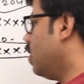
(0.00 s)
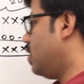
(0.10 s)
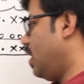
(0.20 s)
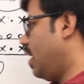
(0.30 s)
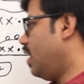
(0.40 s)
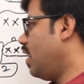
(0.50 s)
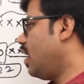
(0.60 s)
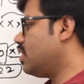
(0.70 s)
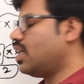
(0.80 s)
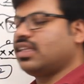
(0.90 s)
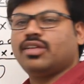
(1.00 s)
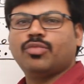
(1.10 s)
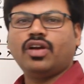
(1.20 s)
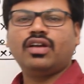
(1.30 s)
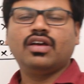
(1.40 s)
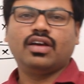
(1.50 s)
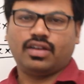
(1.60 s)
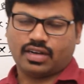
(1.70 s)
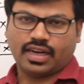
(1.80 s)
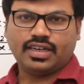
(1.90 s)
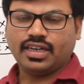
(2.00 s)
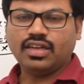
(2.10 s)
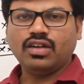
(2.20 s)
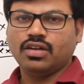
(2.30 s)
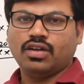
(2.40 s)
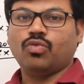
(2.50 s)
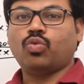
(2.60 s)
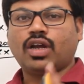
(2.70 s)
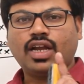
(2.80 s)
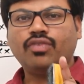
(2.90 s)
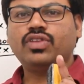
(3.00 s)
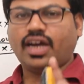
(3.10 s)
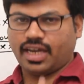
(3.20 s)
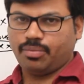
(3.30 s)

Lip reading: CIDR is nothing but writing one of the